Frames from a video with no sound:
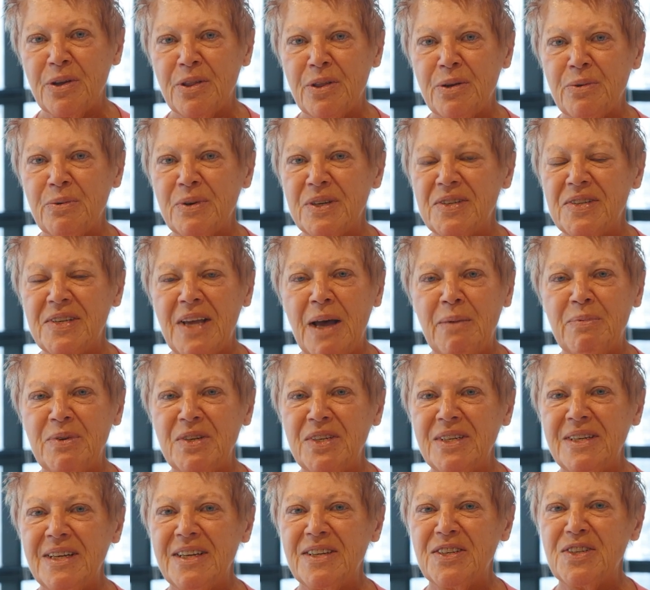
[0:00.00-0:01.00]
the
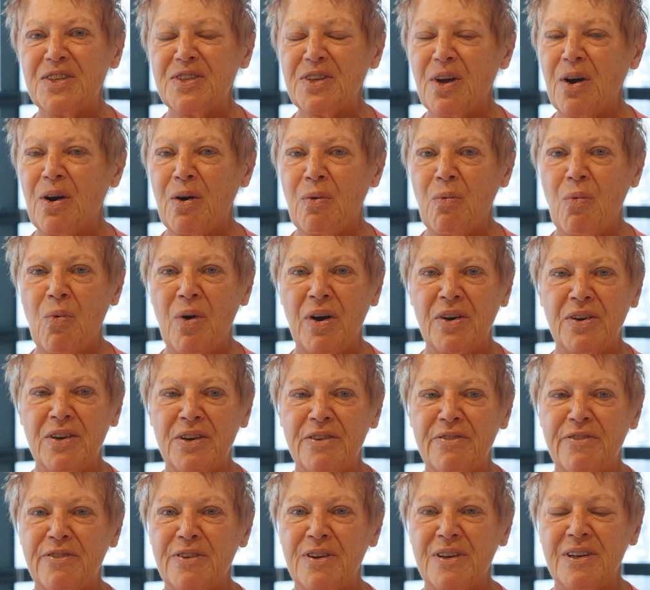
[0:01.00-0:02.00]
receptionists are
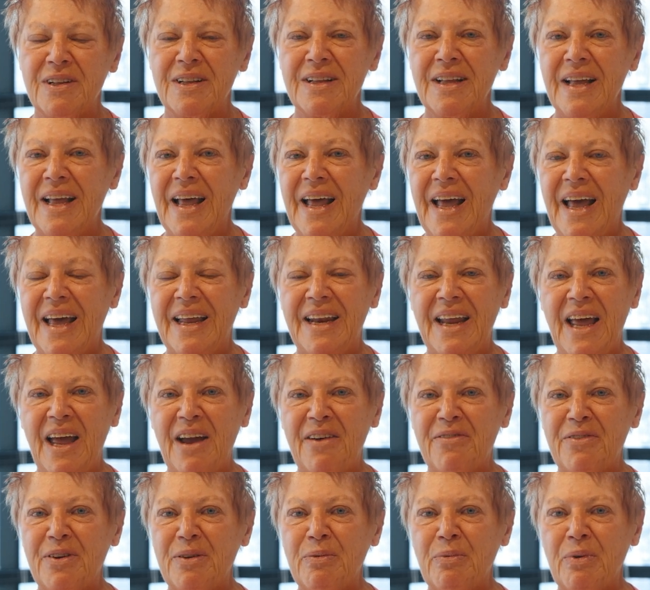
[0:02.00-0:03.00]
wonderful and
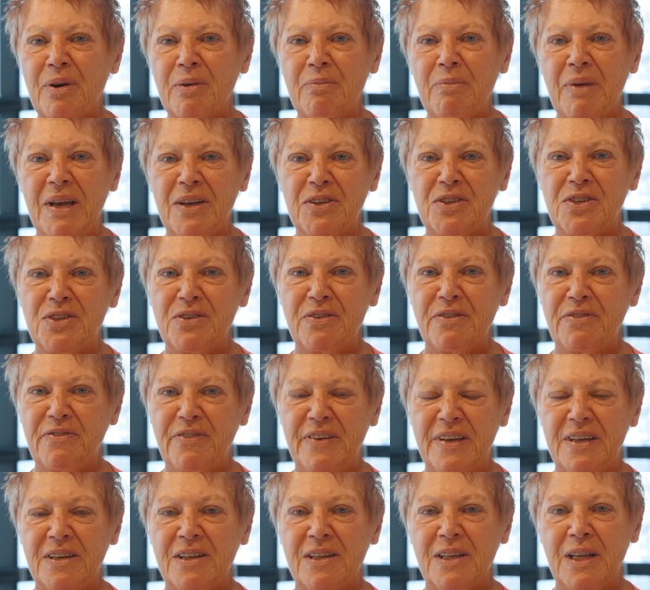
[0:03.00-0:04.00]
everyone makes you
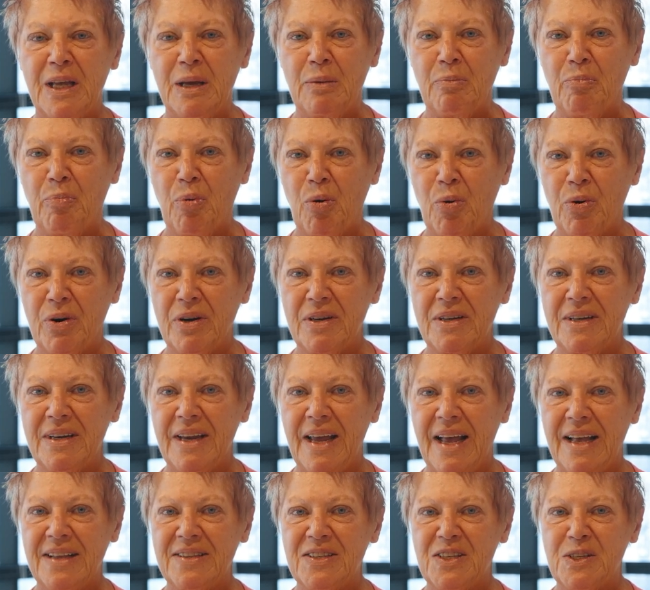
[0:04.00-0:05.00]
feel
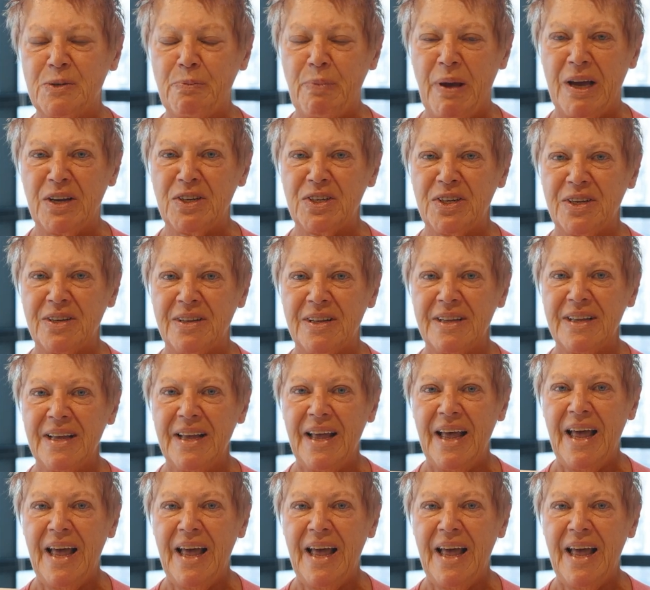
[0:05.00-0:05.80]
important and special.